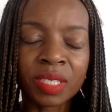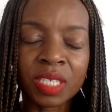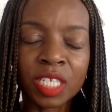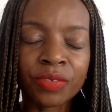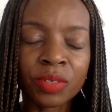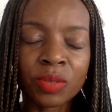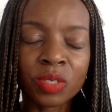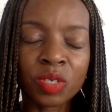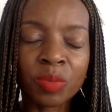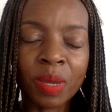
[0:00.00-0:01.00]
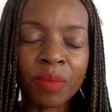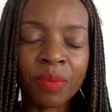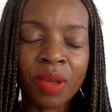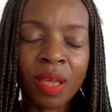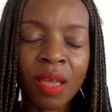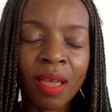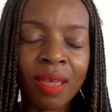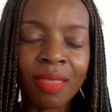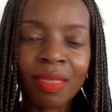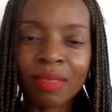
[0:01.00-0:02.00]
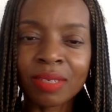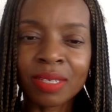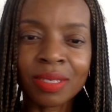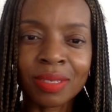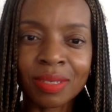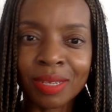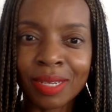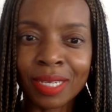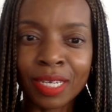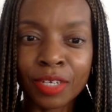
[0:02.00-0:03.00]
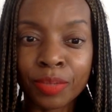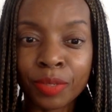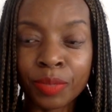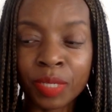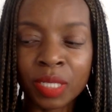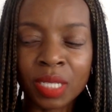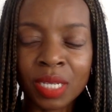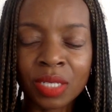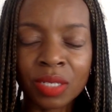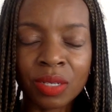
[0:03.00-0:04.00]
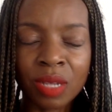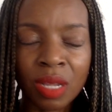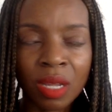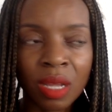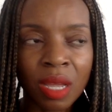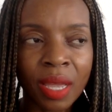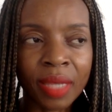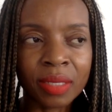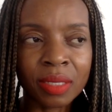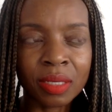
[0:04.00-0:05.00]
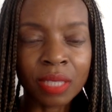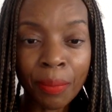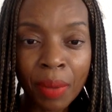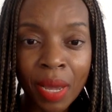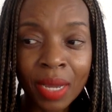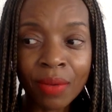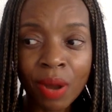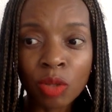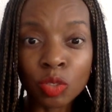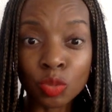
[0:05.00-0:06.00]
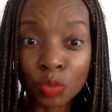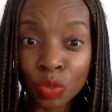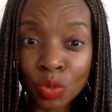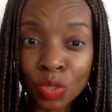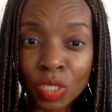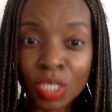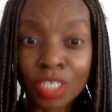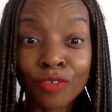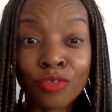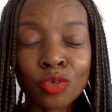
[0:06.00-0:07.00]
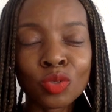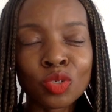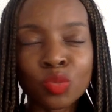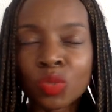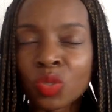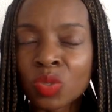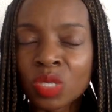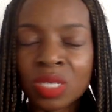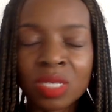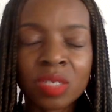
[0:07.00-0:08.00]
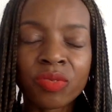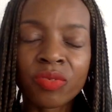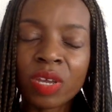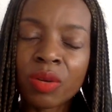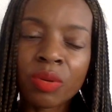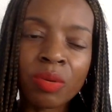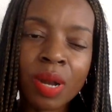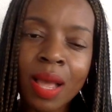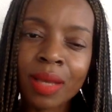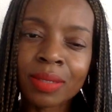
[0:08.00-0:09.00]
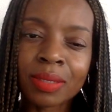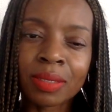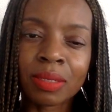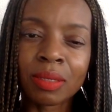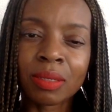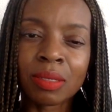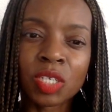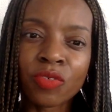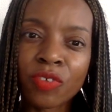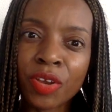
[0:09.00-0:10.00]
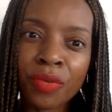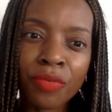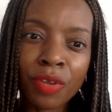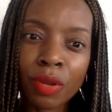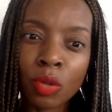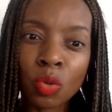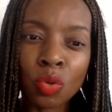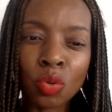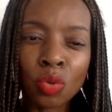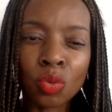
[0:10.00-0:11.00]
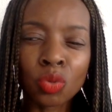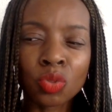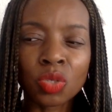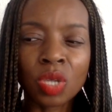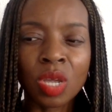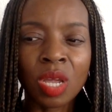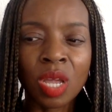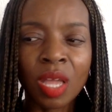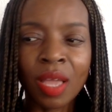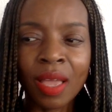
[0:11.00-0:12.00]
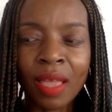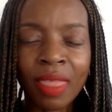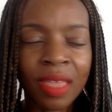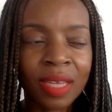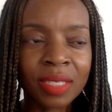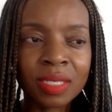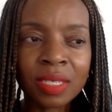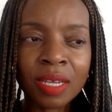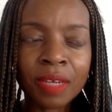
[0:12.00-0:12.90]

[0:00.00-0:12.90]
and just focusing on my breath, just like a little bit of meditation. And the background music, the flute music, it's very relaxing, it's very, very good. And that's